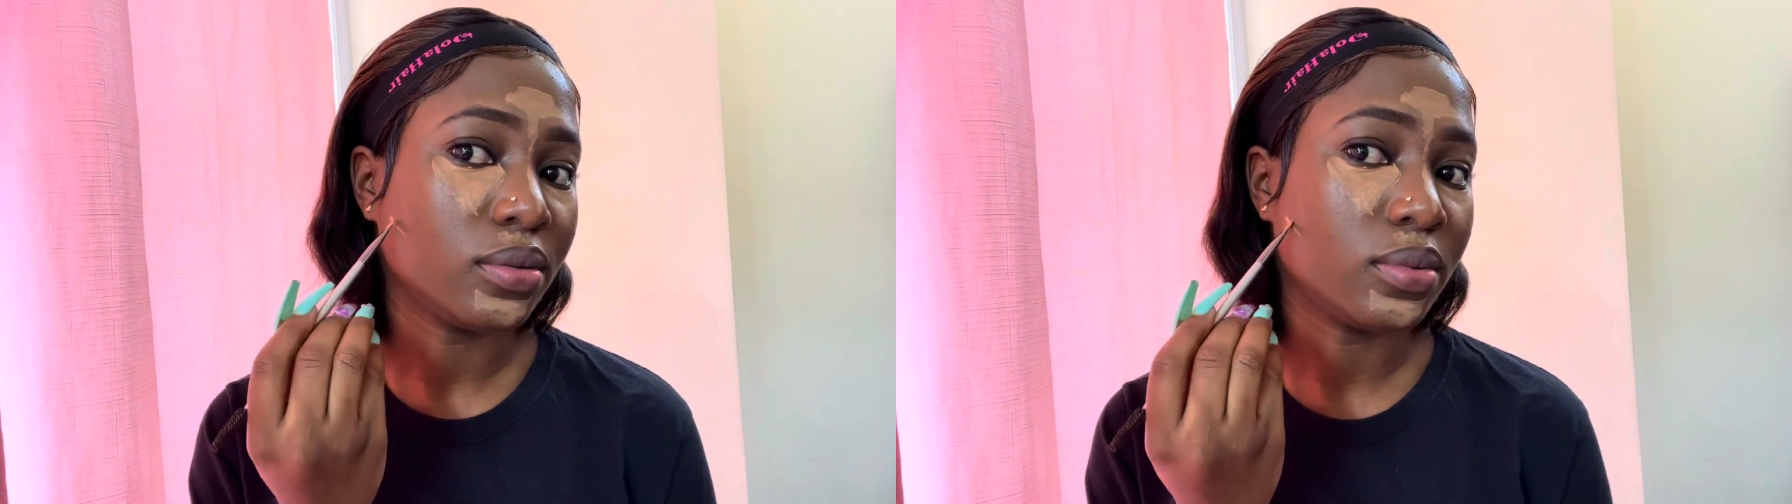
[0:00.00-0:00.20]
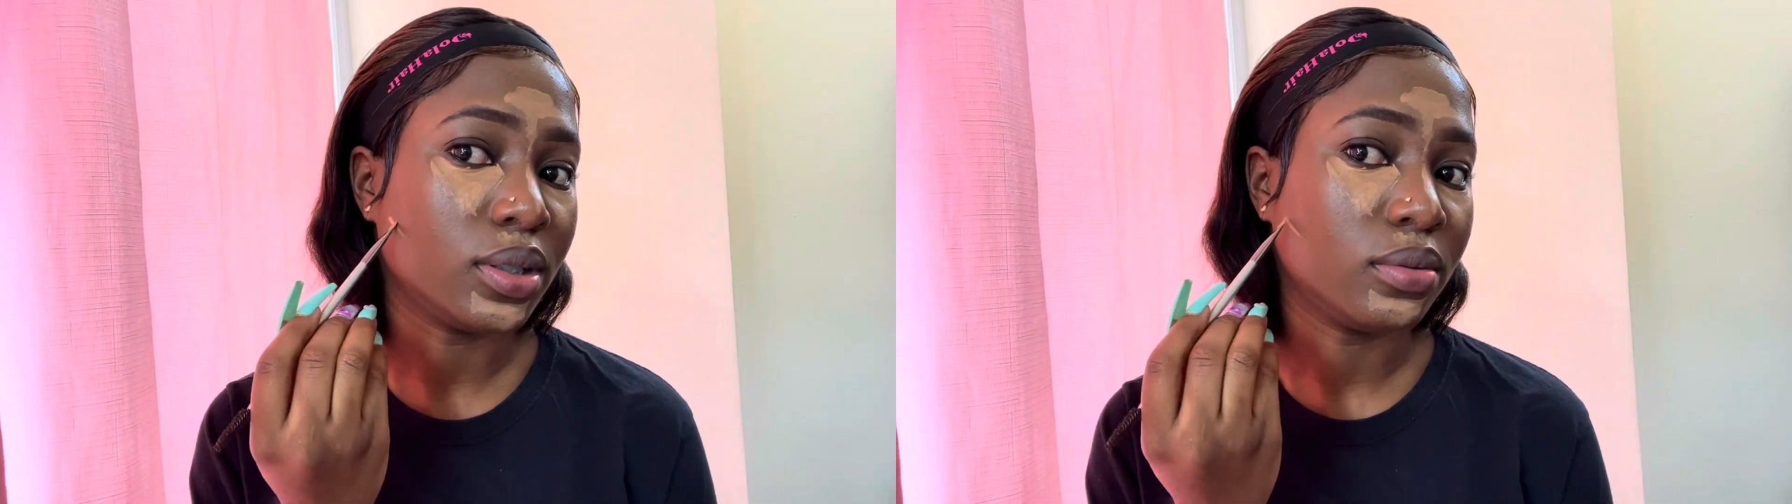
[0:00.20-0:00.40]

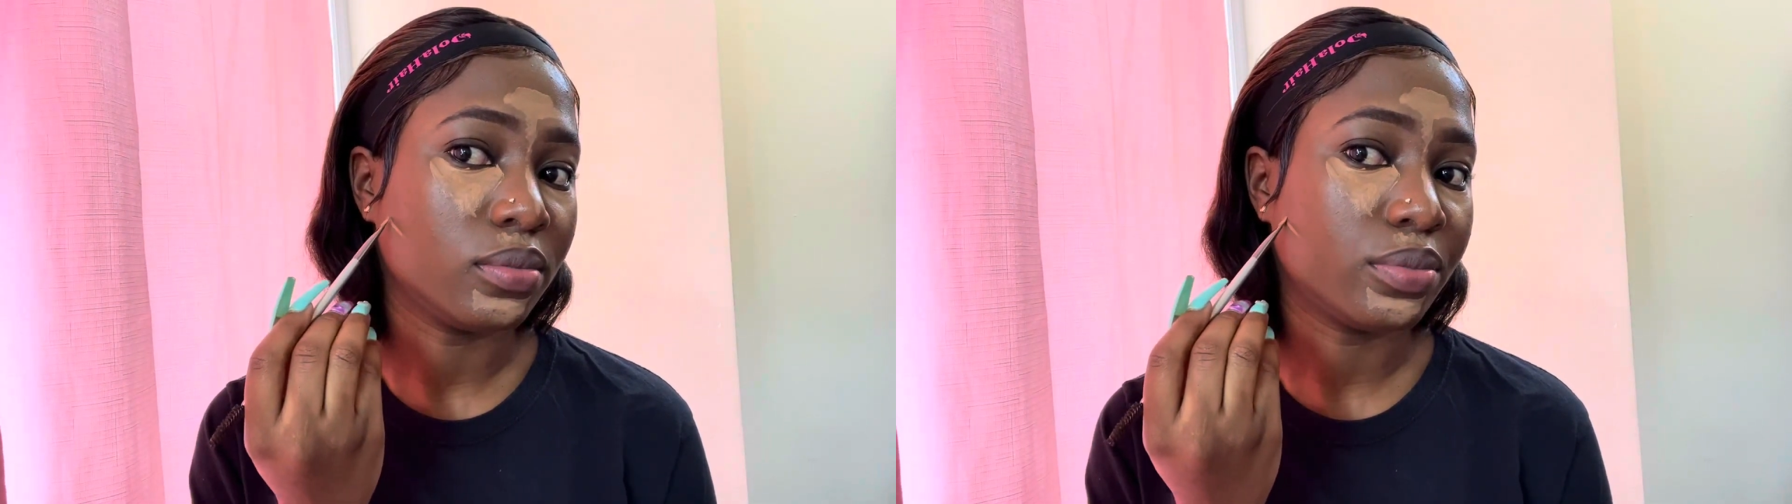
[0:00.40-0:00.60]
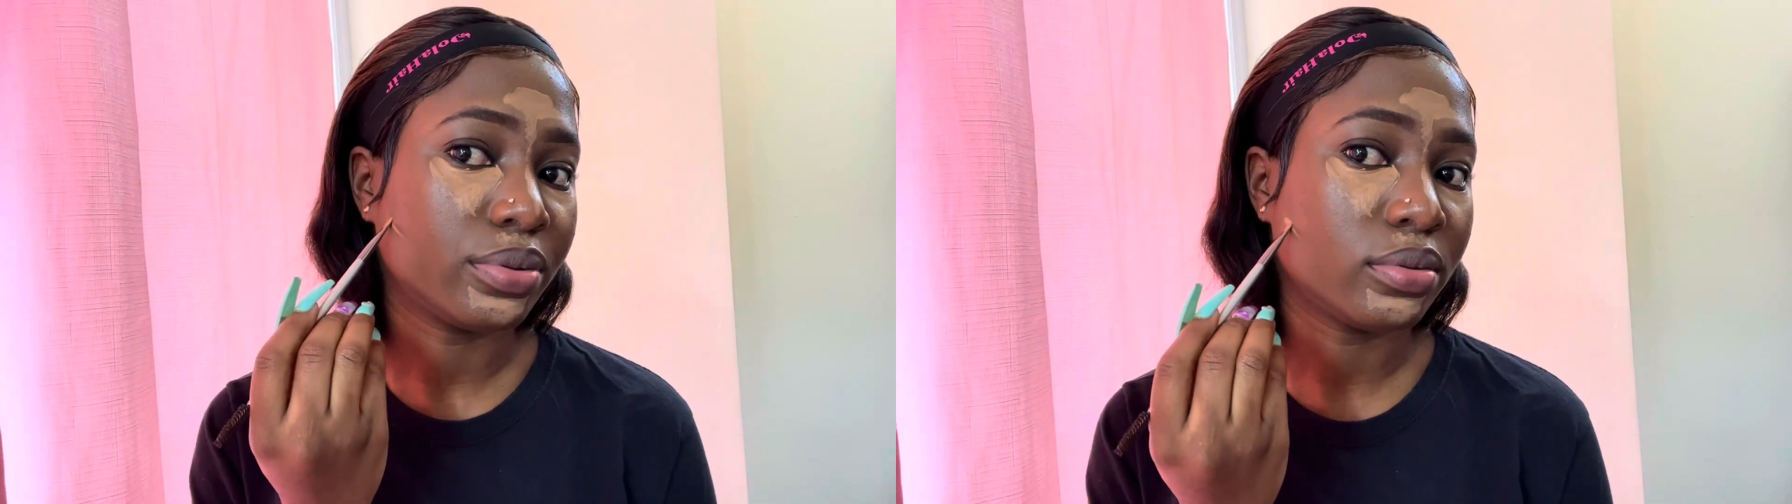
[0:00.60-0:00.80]
Well,
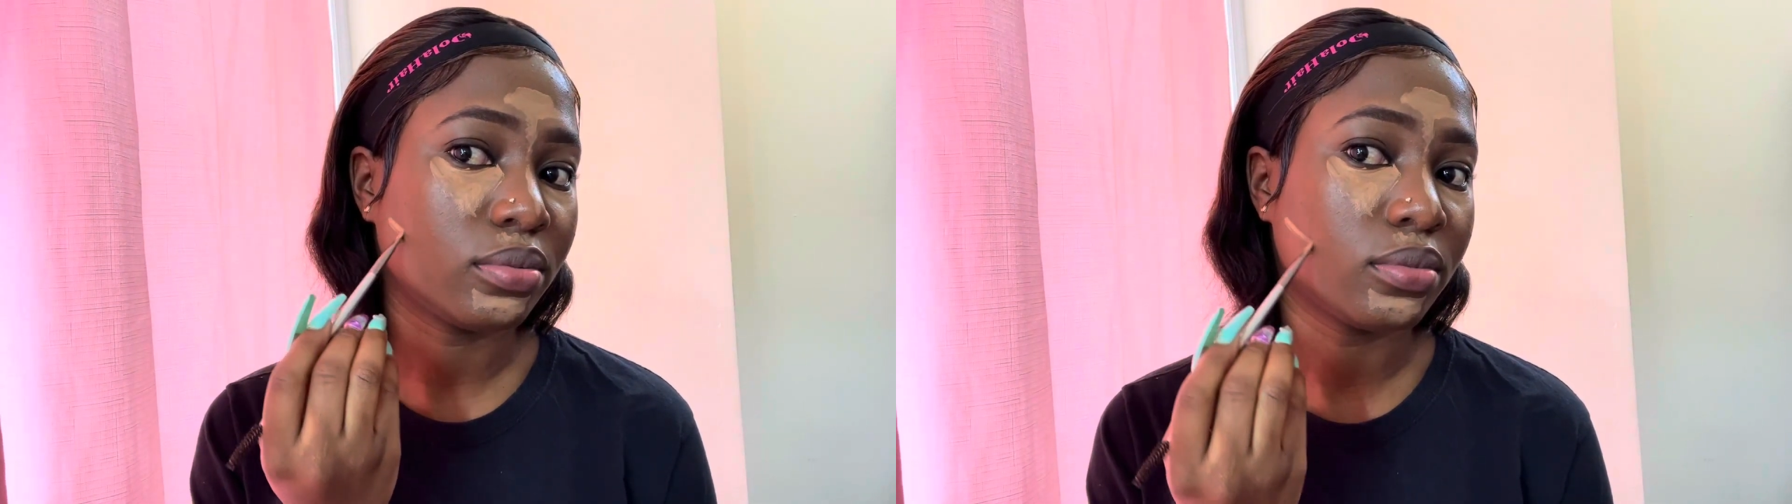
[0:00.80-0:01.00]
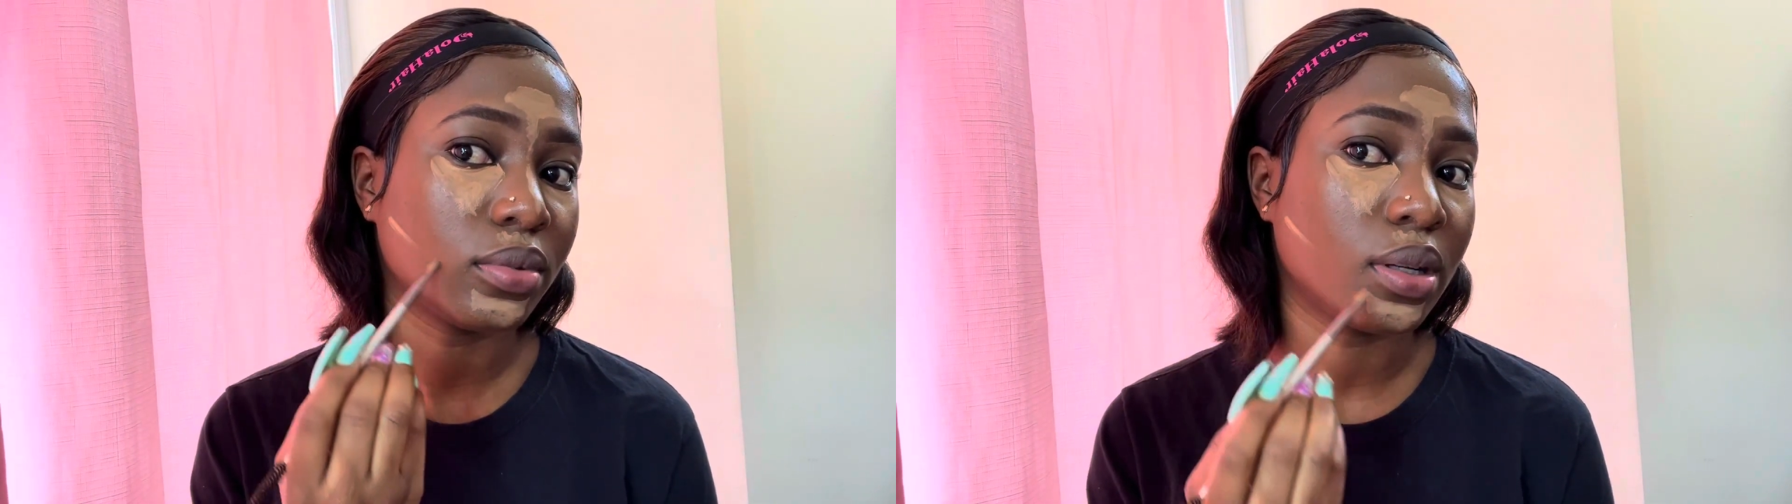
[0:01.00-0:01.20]

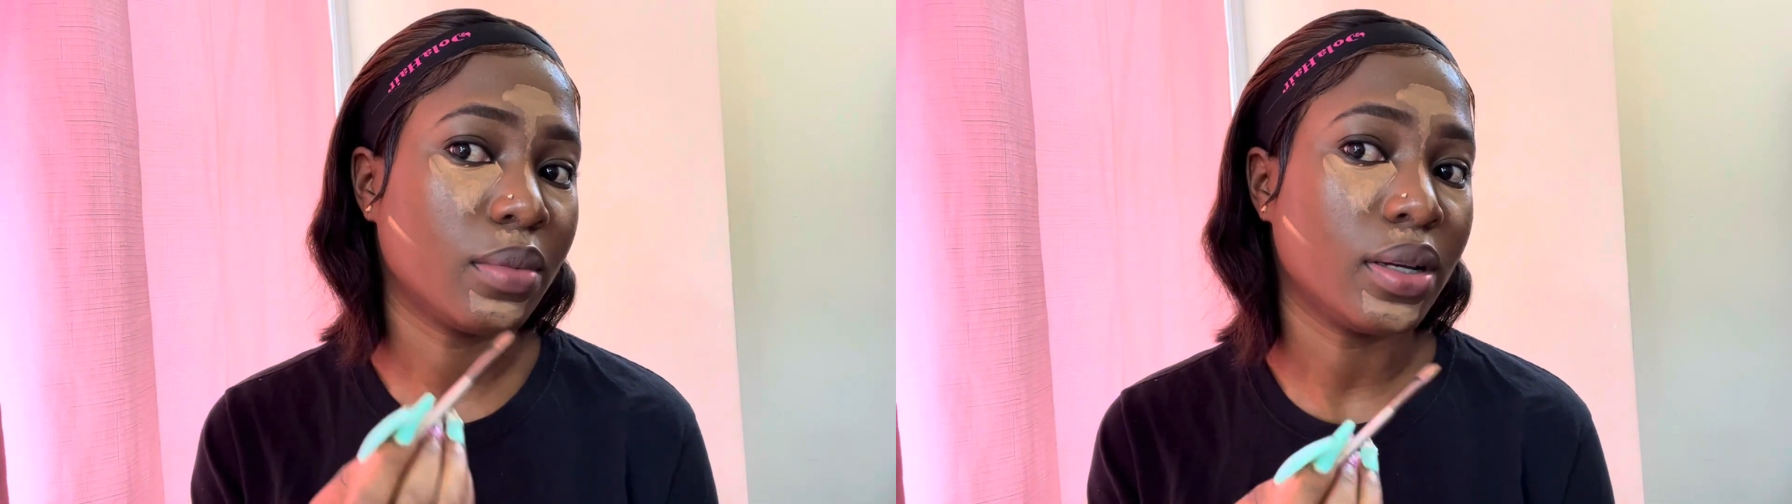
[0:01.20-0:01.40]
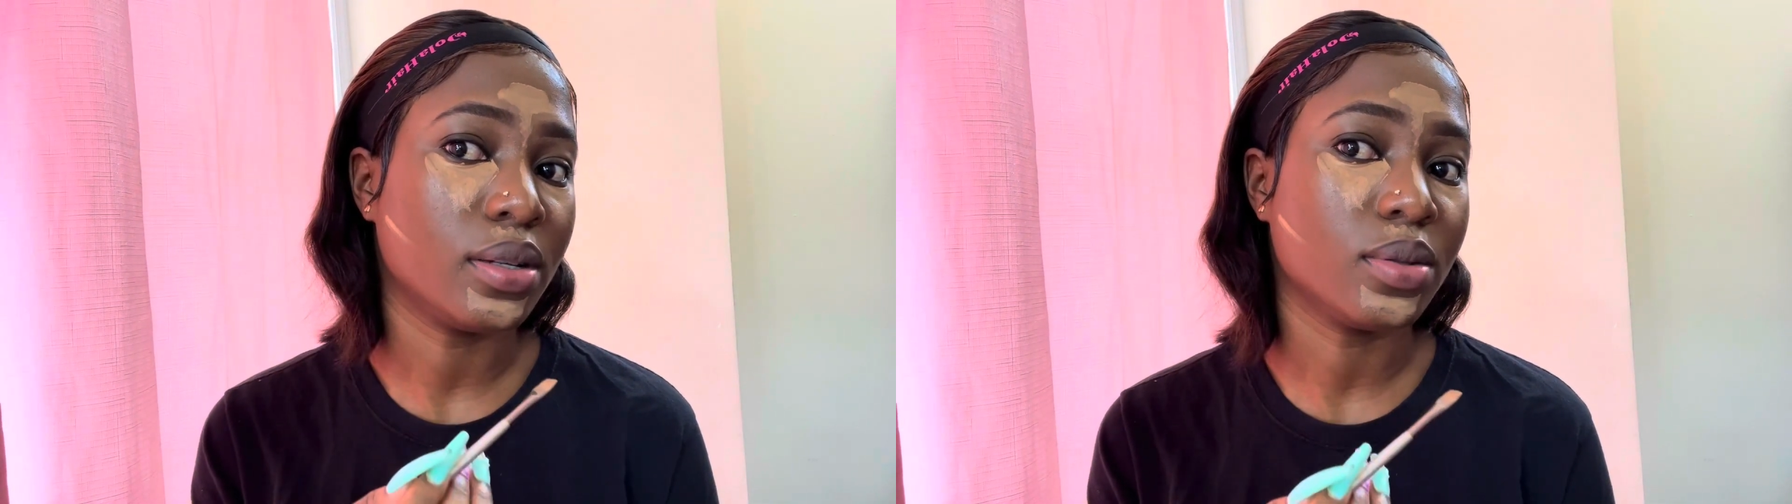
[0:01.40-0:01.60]
I
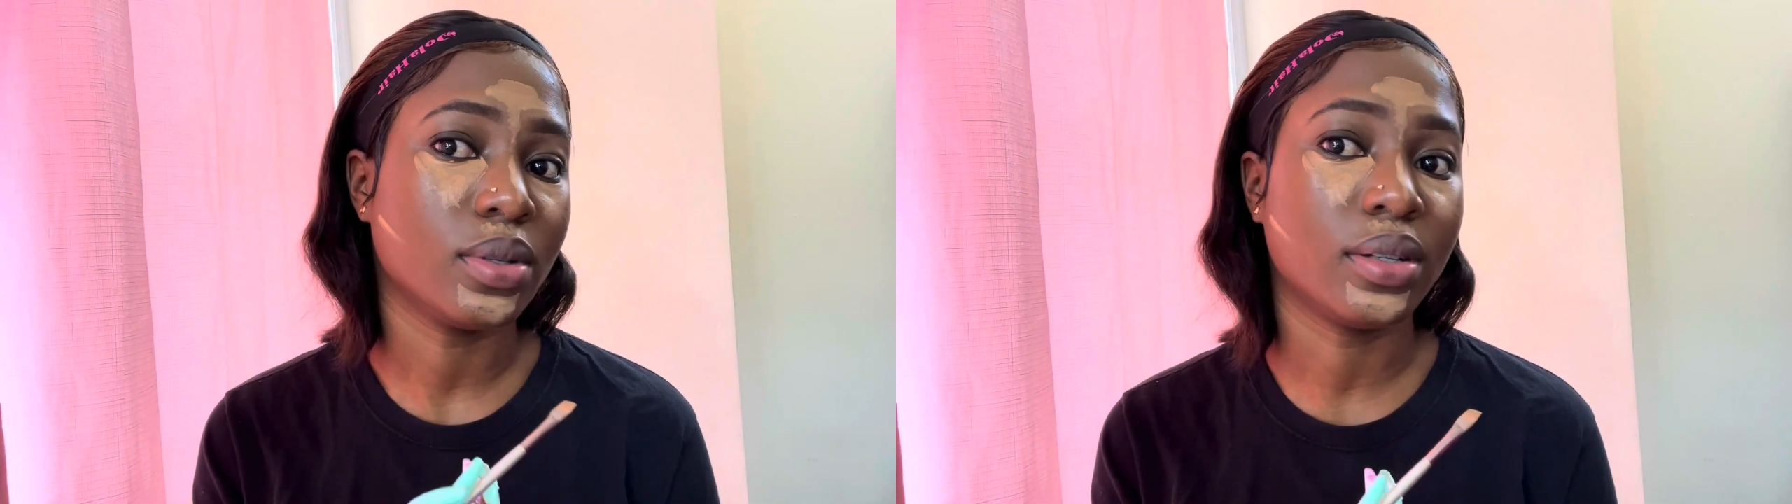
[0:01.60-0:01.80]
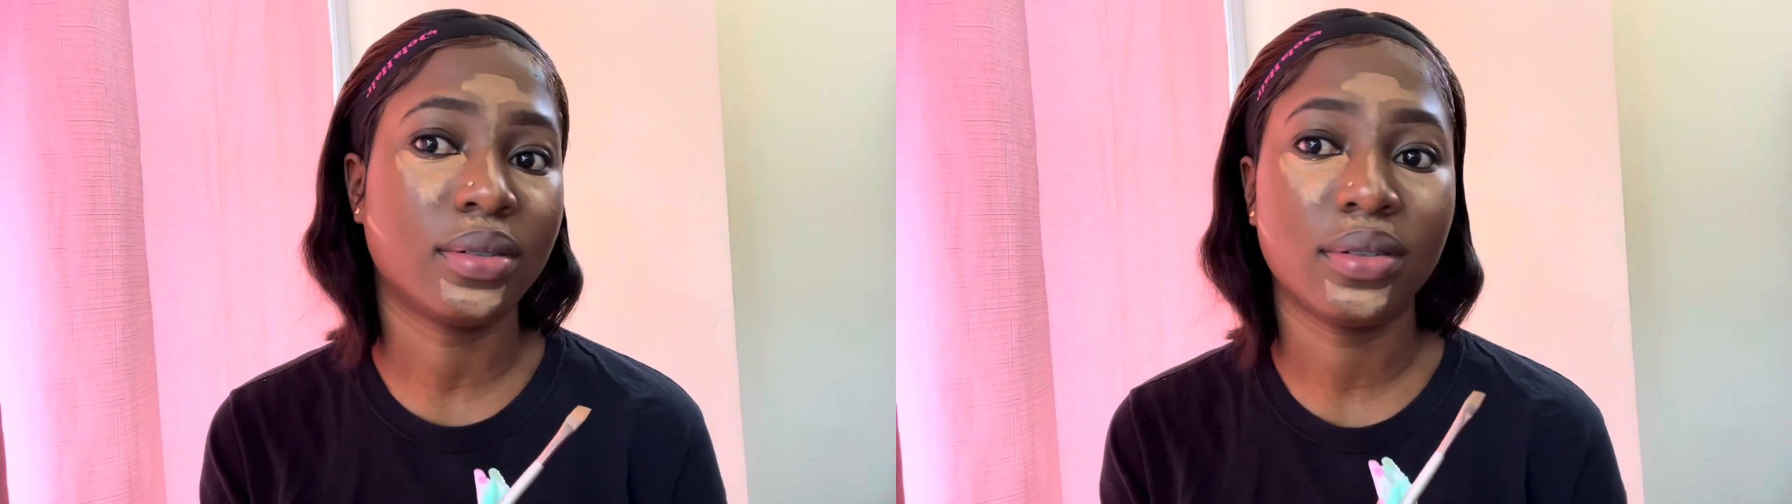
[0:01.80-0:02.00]
might as well.